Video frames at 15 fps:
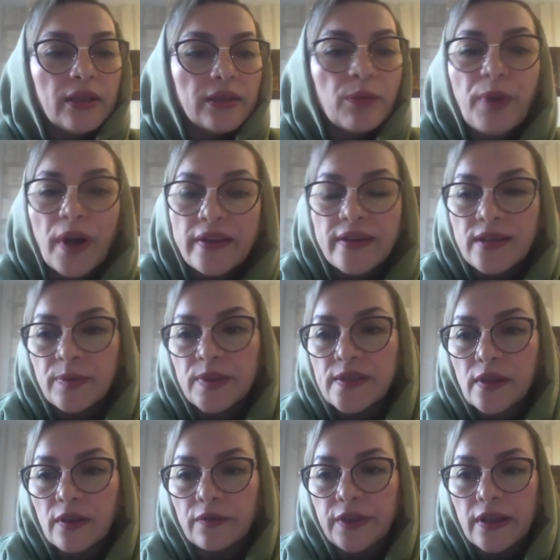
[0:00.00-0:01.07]
The participants
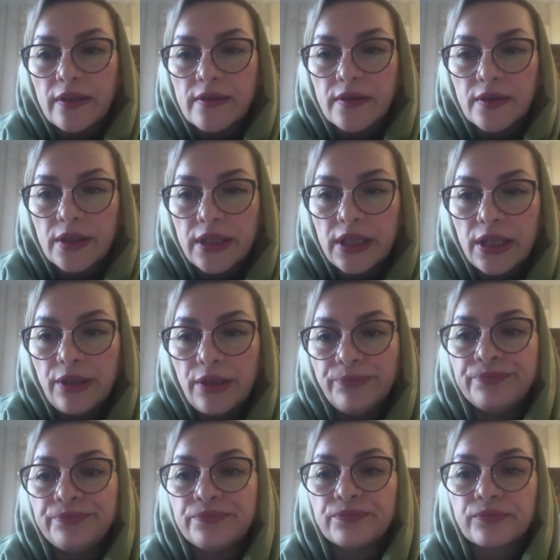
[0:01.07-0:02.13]
of the study
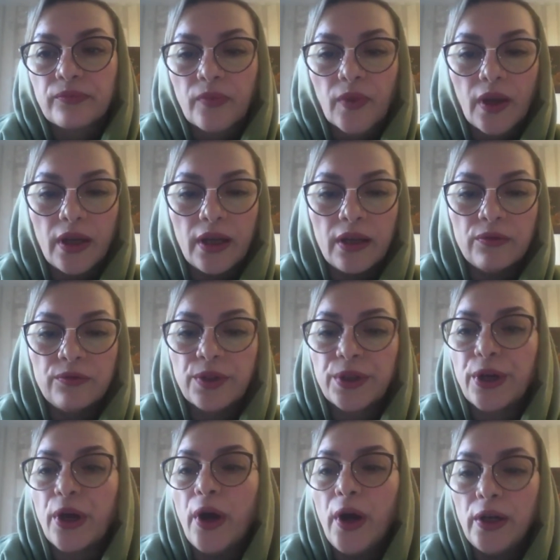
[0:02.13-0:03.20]

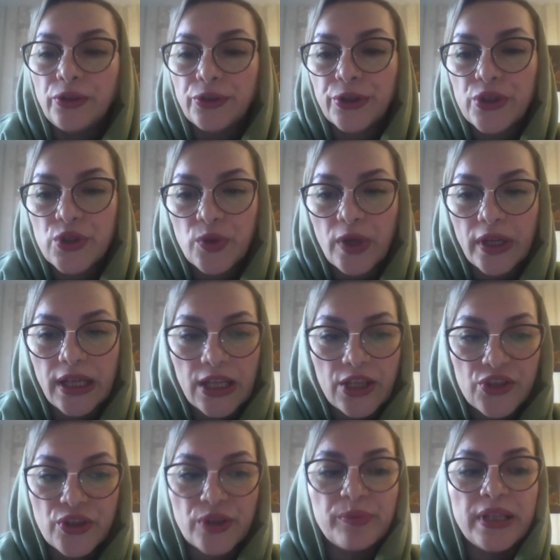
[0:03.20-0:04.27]
were 120
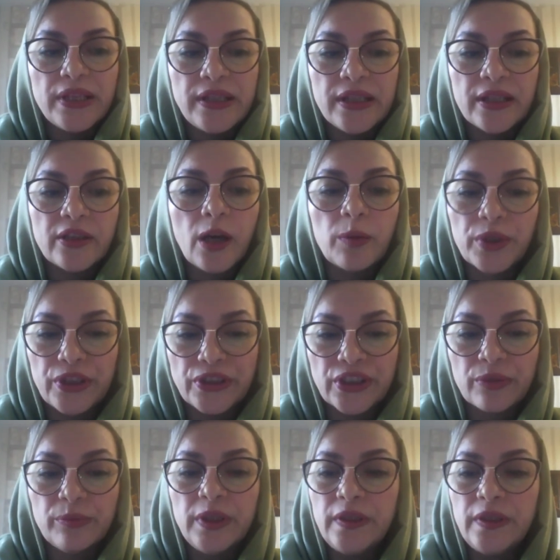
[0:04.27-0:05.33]
intermediate, upper
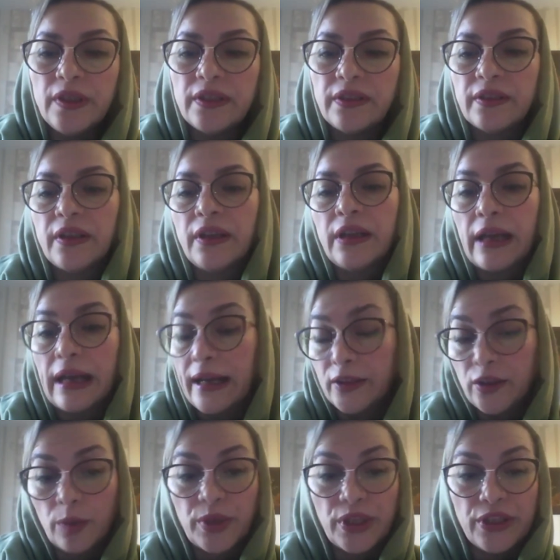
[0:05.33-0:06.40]
intermediate, and
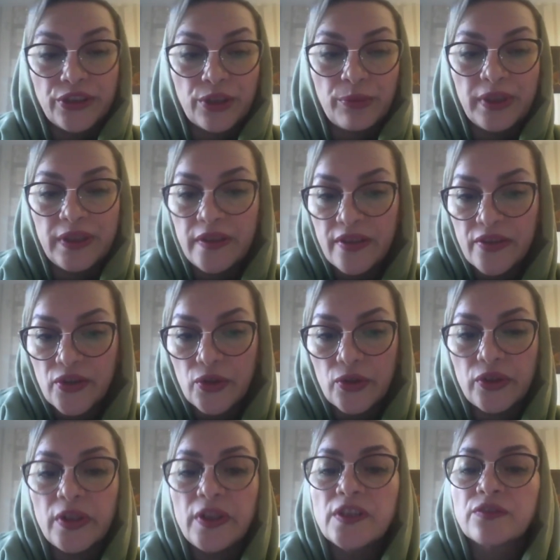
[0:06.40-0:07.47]
upper intermediate
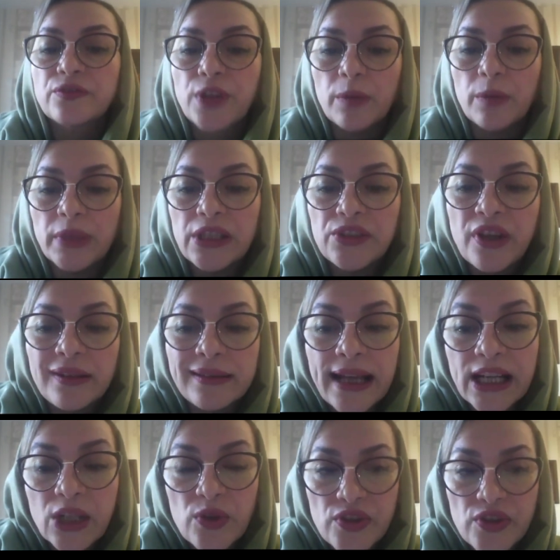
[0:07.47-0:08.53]
students from Iran
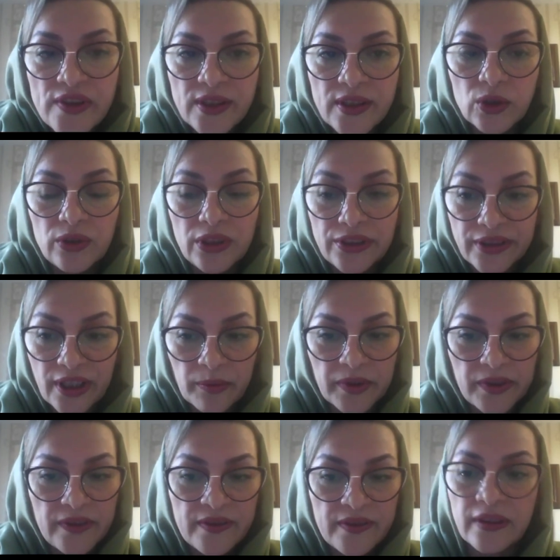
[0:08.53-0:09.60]
Language School in
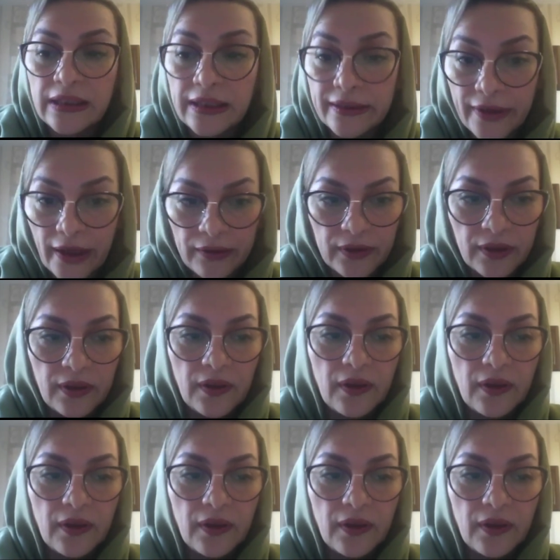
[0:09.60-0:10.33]
Tabriz, Iran.